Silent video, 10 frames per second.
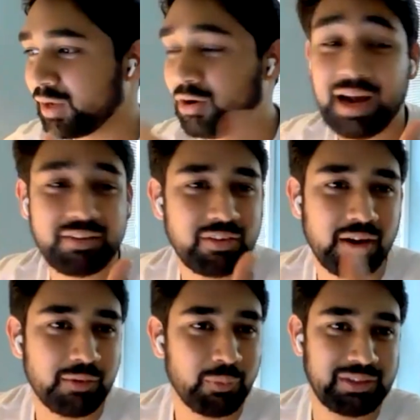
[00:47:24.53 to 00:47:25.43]

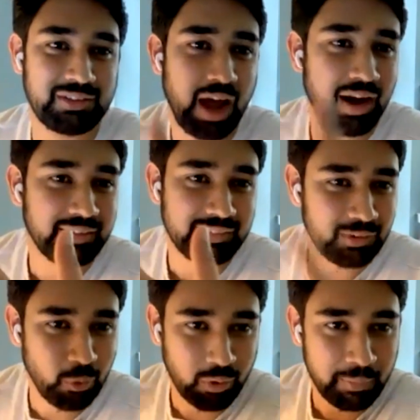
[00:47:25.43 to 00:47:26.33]
collateral, which is higher than the
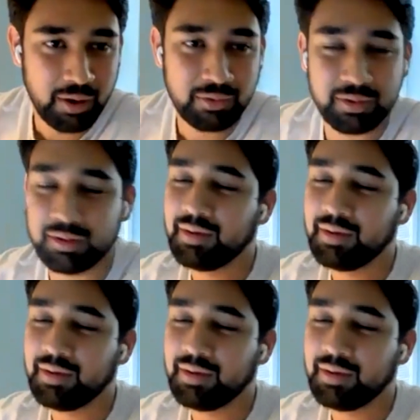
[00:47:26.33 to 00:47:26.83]
loan amount.